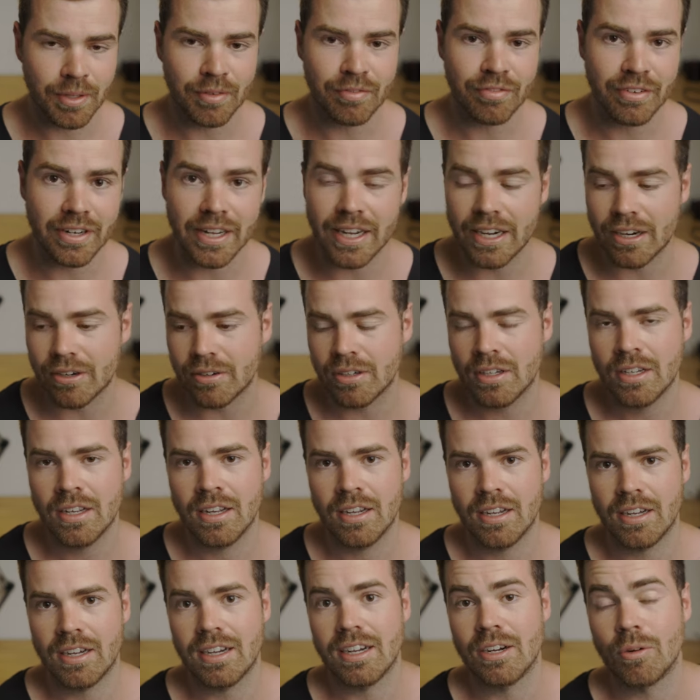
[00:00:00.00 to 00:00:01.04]
but for now,
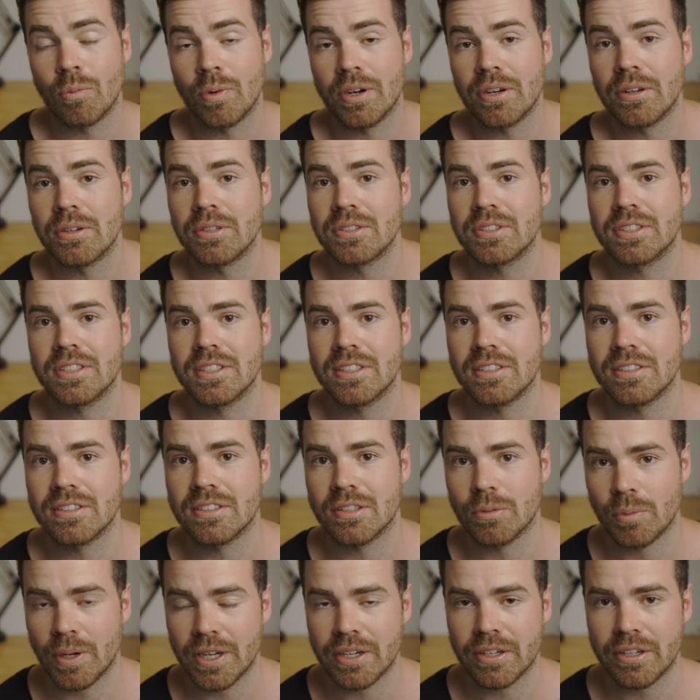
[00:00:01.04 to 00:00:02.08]
uh, Windows is
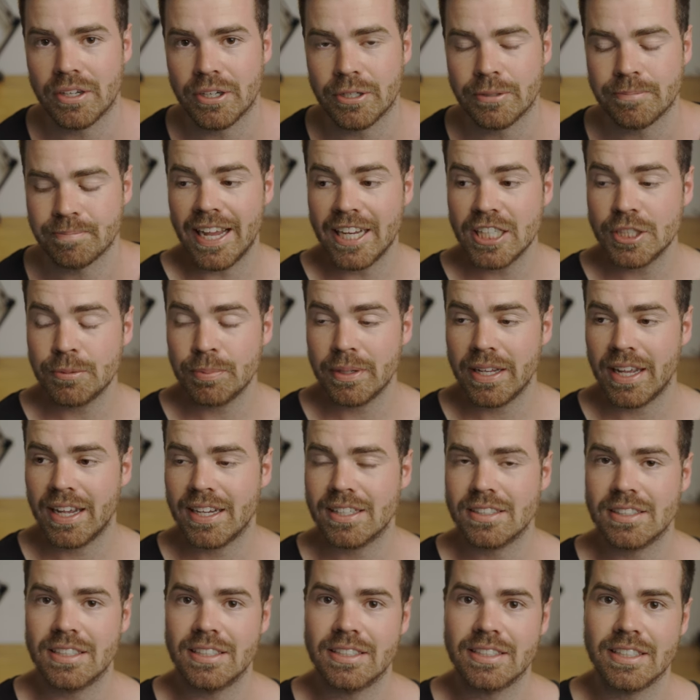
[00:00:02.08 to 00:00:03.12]
the way to go. HP
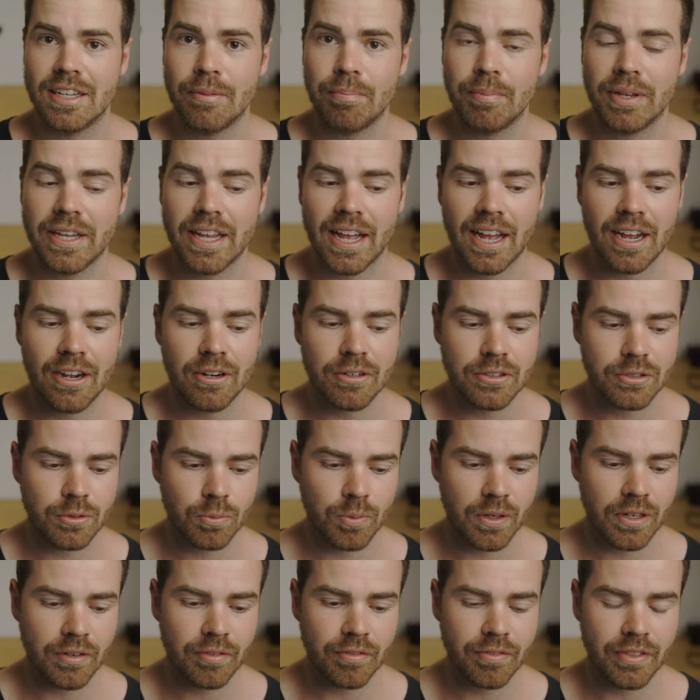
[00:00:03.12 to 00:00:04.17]
actually sent me out
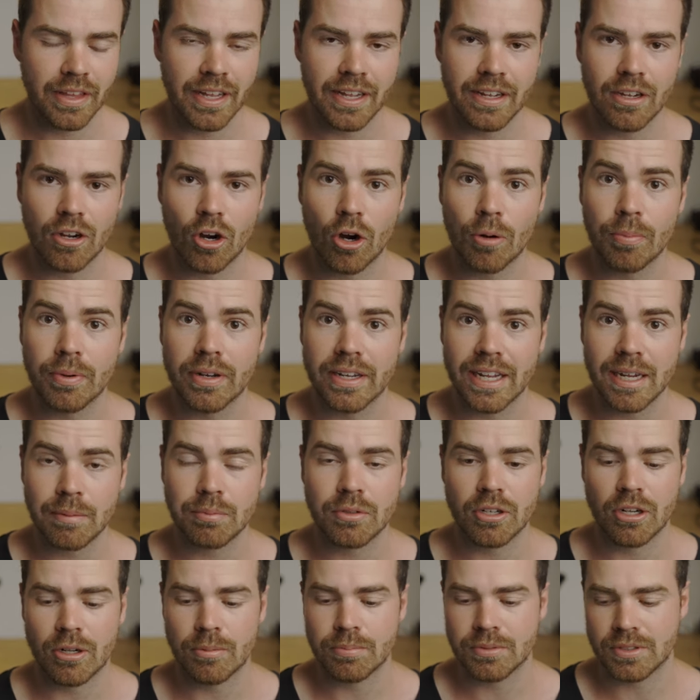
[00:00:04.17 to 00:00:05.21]
one of their Omen
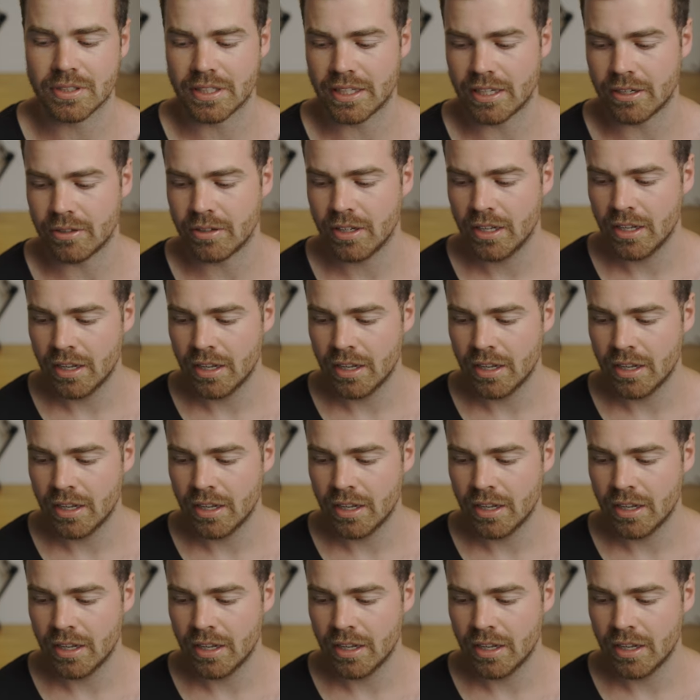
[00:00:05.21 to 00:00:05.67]
laptops. Now,